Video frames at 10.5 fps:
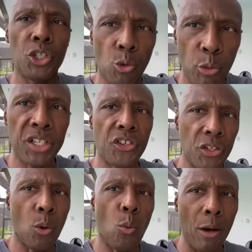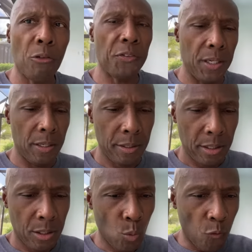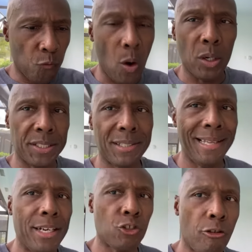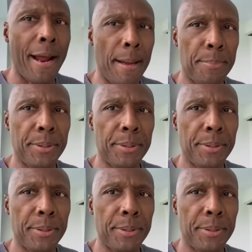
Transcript: your rich and your wealthy will fall into that trap.